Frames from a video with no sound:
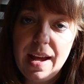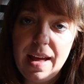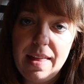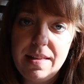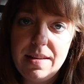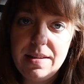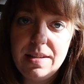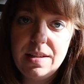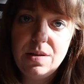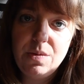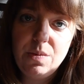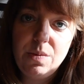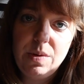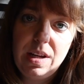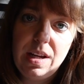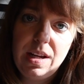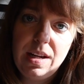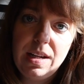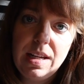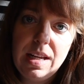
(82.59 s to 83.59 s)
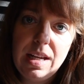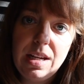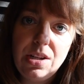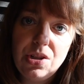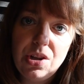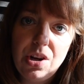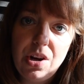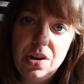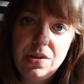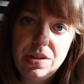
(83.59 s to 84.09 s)
and this is when
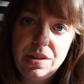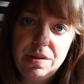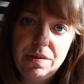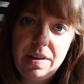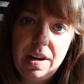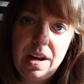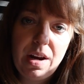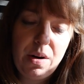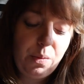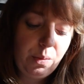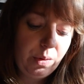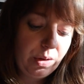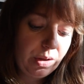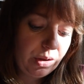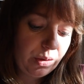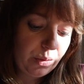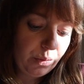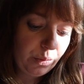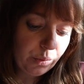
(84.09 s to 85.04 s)
King Jehoshaphat was